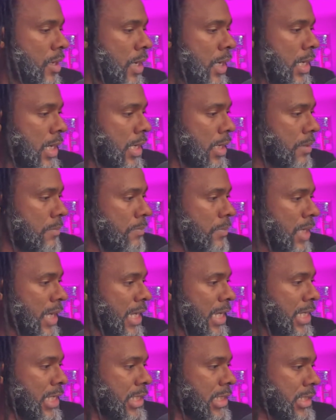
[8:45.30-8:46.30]

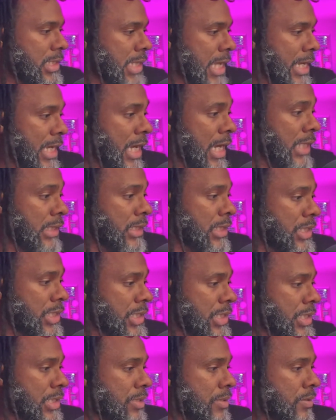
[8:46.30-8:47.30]
a
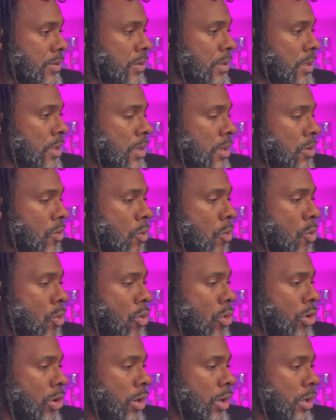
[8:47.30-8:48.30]
psychologist
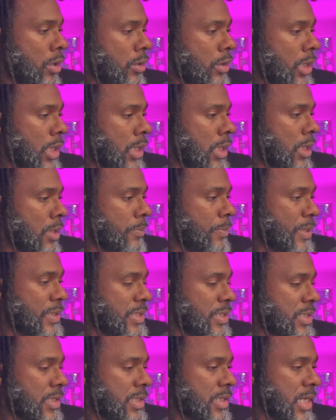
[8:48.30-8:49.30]
or a
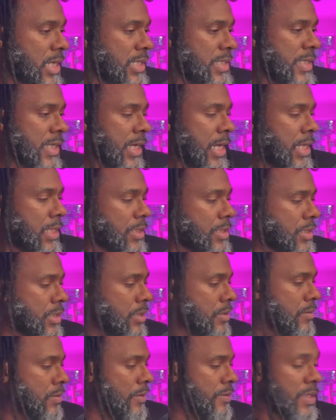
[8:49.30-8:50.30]
person that studies
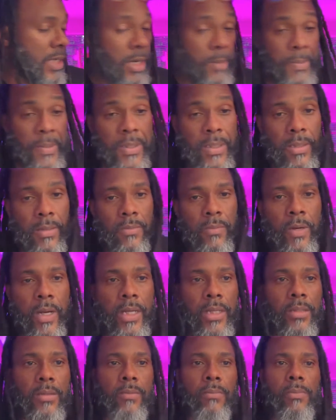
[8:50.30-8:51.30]
psychology, a therapist,
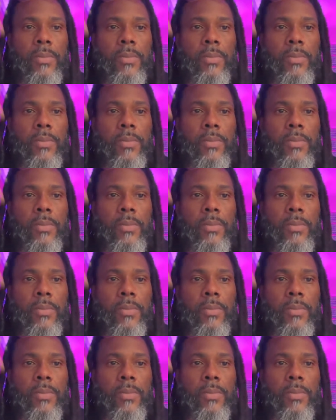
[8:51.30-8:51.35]
right?